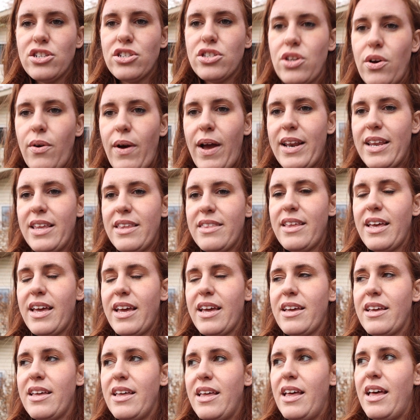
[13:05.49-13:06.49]
So
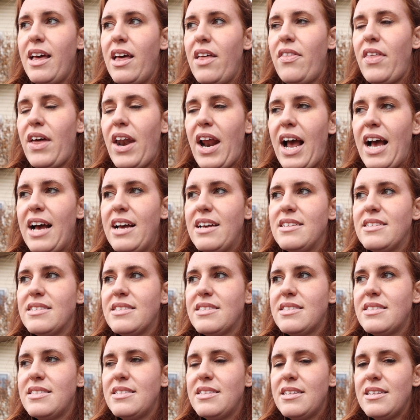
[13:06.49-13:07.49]
anything that
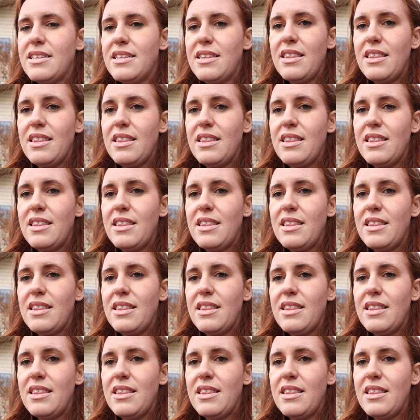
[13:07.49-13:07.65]
has